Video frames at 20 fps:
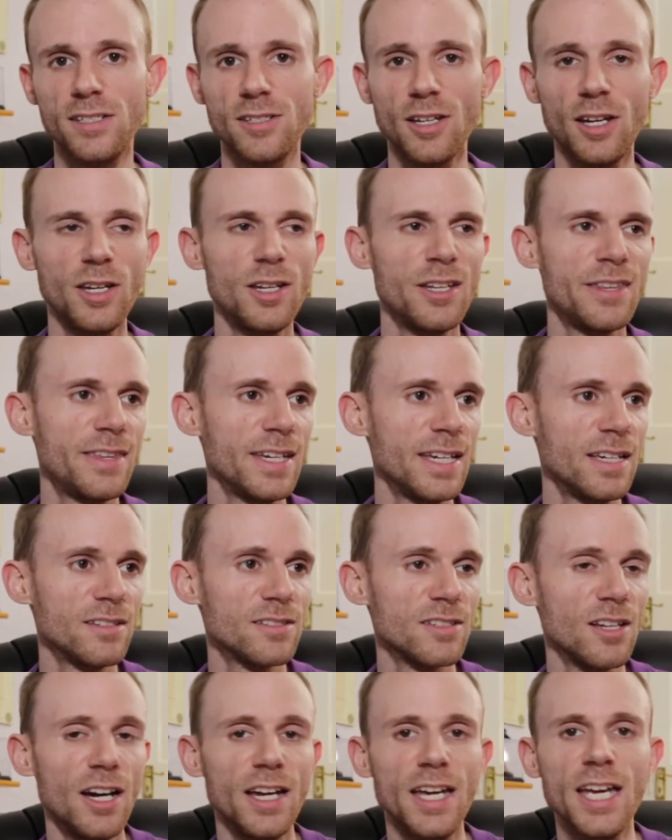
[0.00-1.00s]
So you
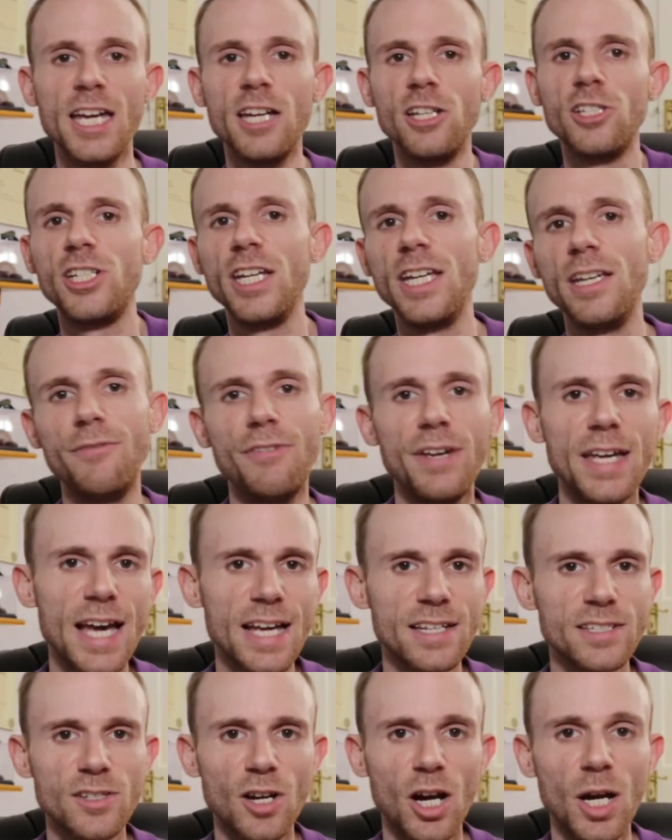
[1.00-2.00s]
things like
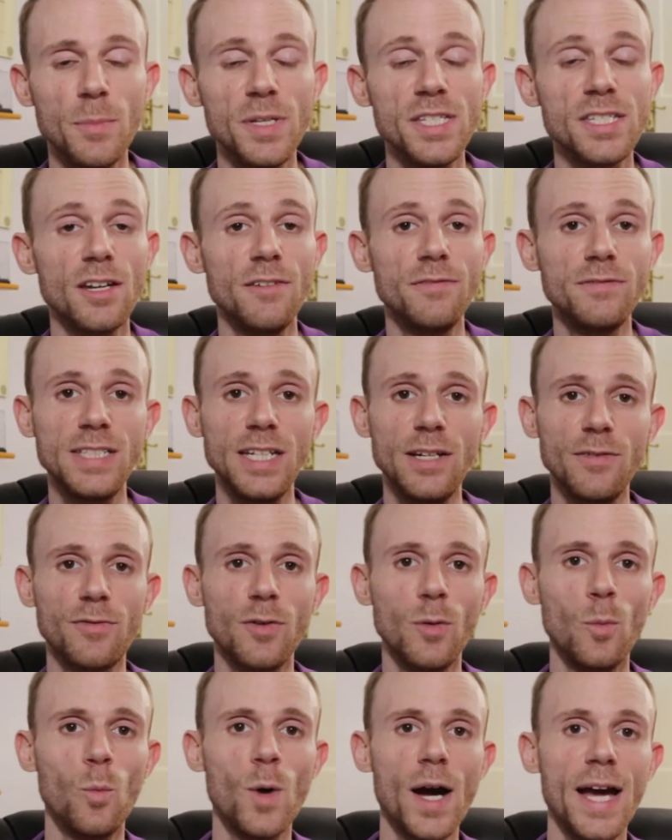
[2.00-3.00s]
GVS diamonds of
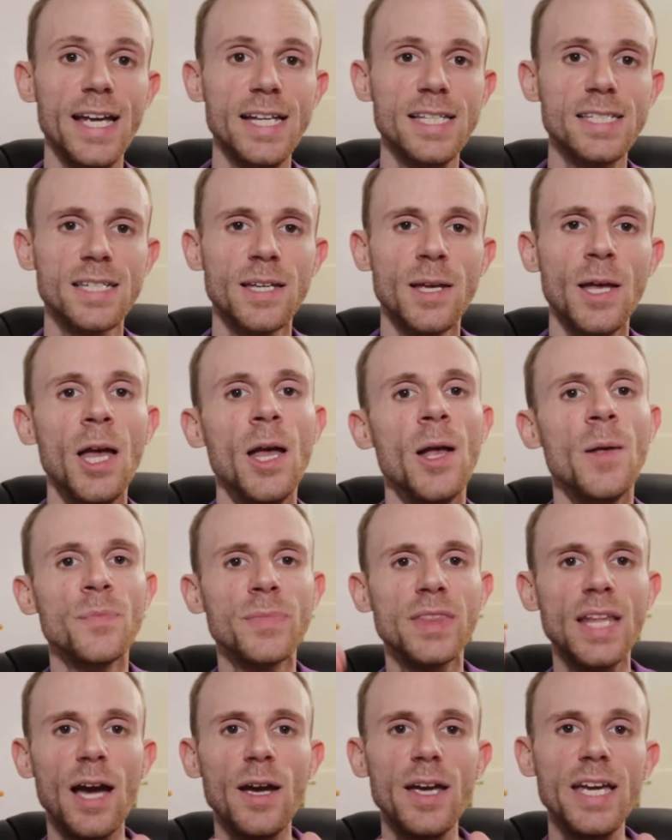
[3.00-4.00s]
different weights.
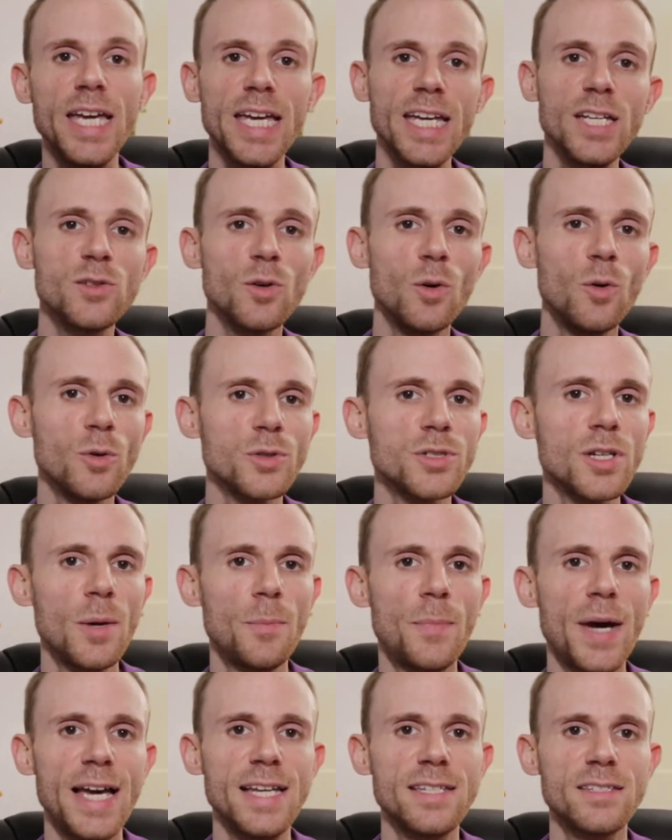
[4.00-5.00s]
Now it is also
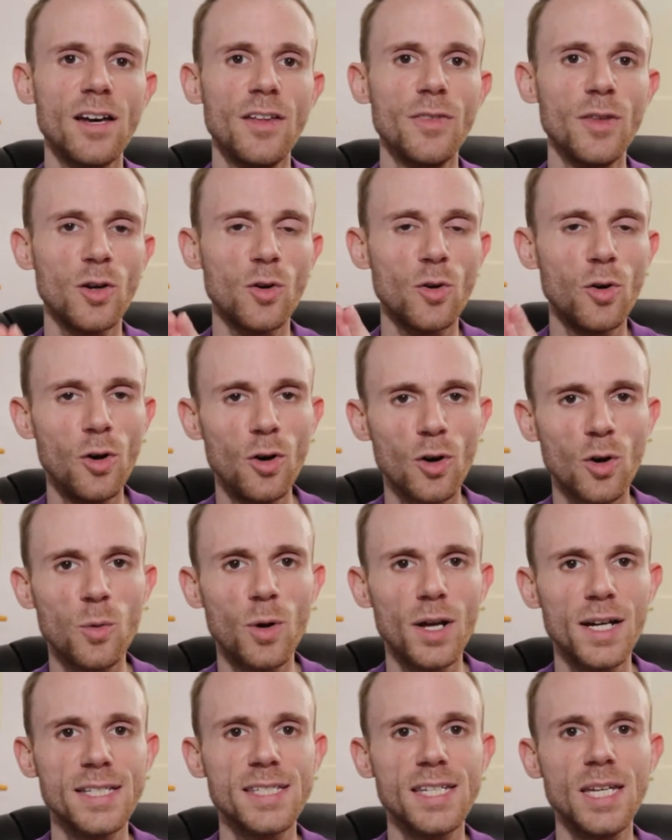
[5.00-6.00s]
based on the cut
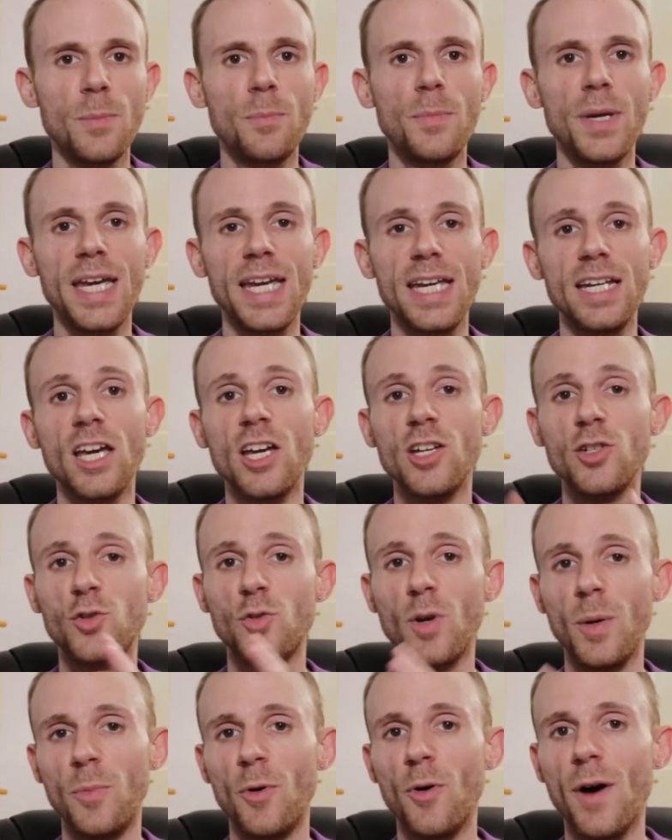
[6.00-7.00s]
quality being
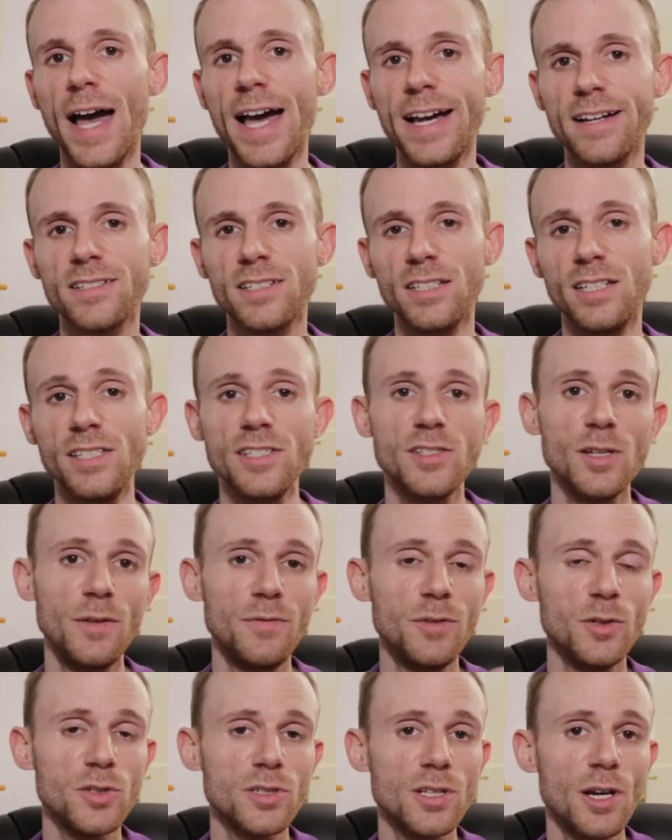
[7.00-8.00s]
triple excellent. So if
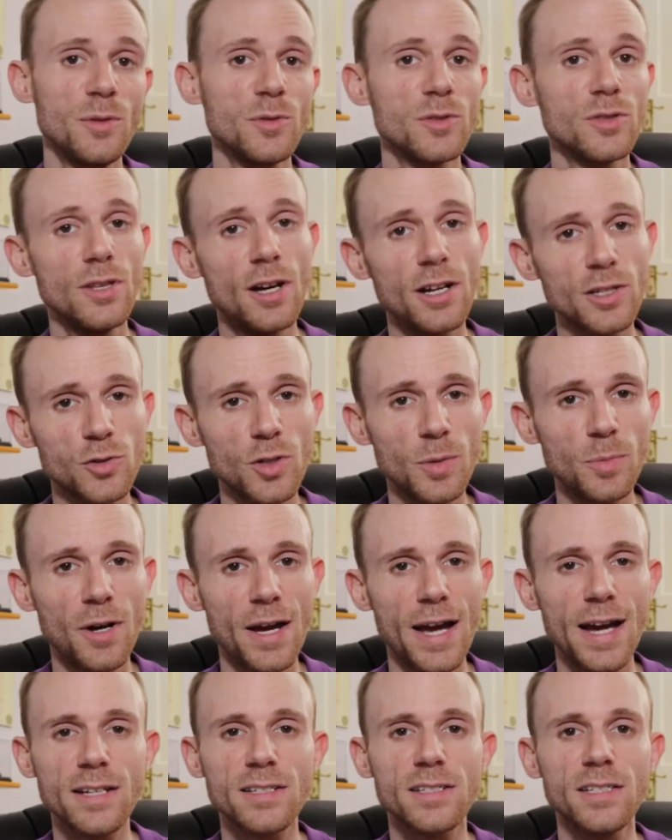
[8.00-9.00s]
your stone's not triple
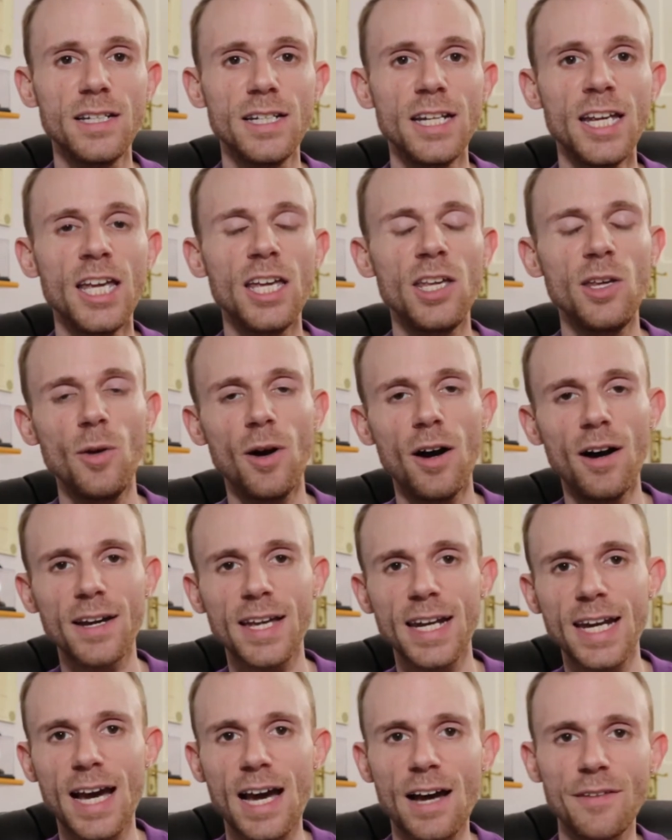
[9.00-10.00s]
excellent, you are
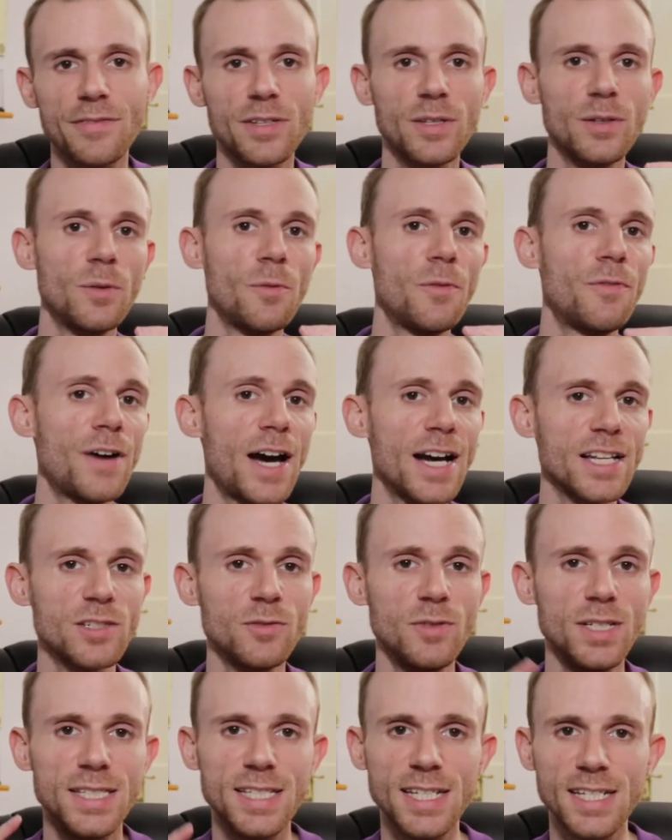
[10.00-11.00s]
going to have to
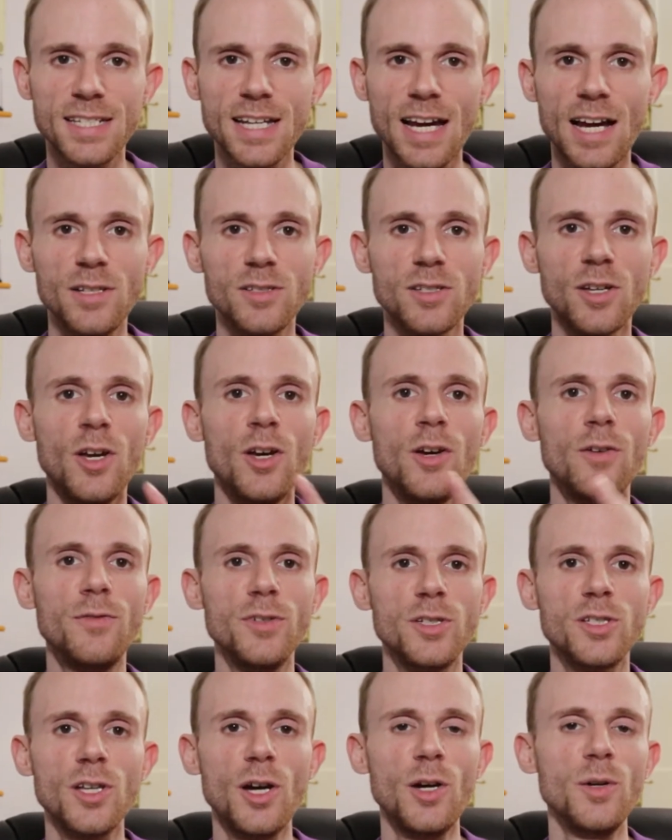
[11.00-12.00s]
factor in discounts for
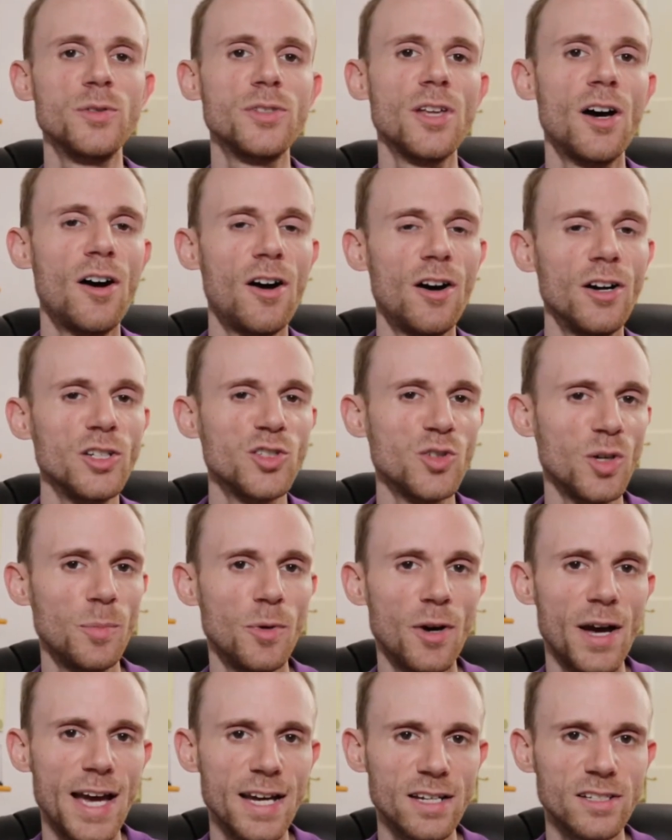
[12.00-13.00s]
stones that aren't
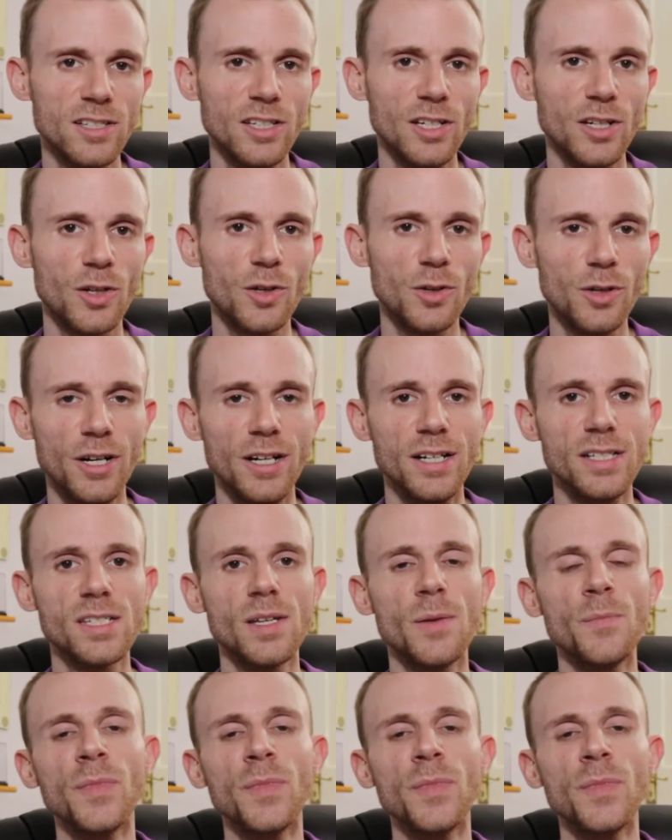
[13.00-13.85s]
triple excellent cut.